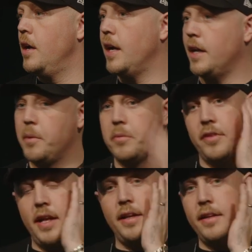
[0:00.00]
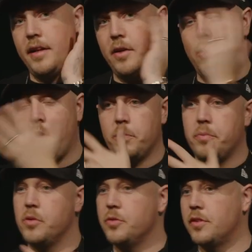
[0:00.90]
And I'm standing there all
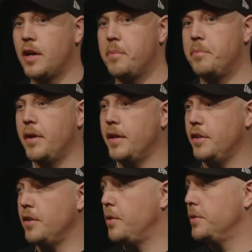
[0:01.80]
bruised up, and you know,